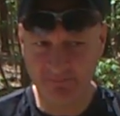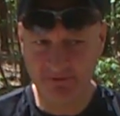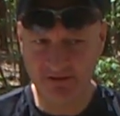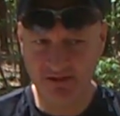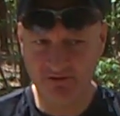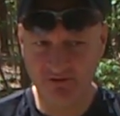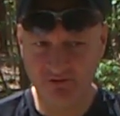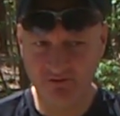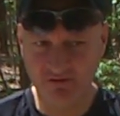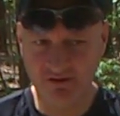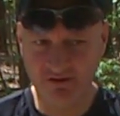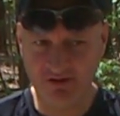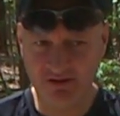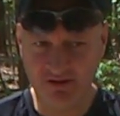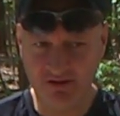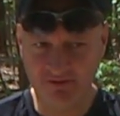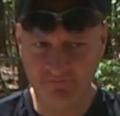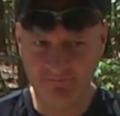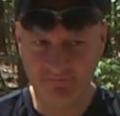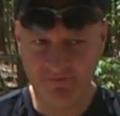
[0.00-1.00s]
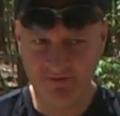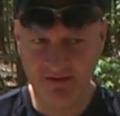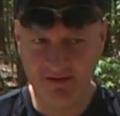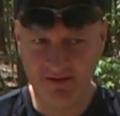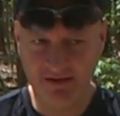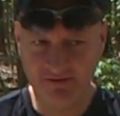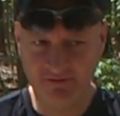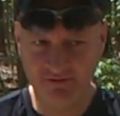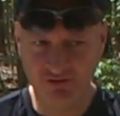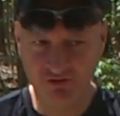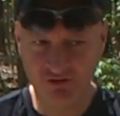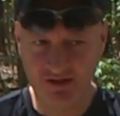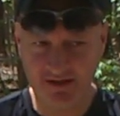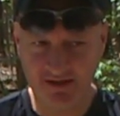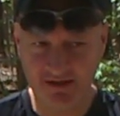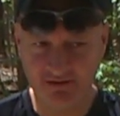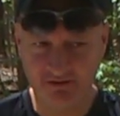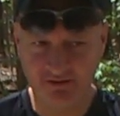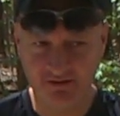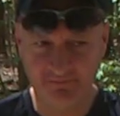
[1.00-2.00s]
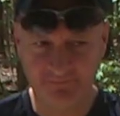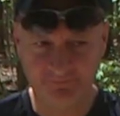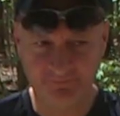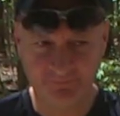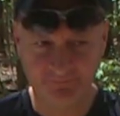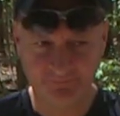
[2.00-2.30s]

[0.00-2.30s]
but I do get um, a hint of chocolate,